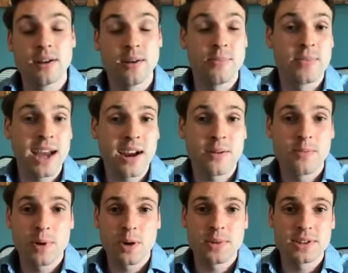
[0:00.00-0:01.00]
The
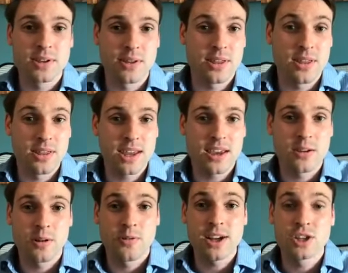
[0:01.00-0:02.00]
entire purpose of
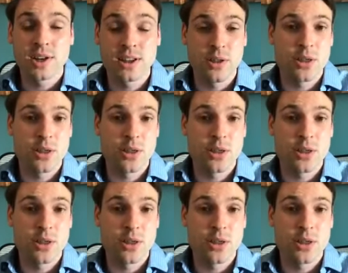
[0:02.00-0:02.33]
Thinking or Rich, right?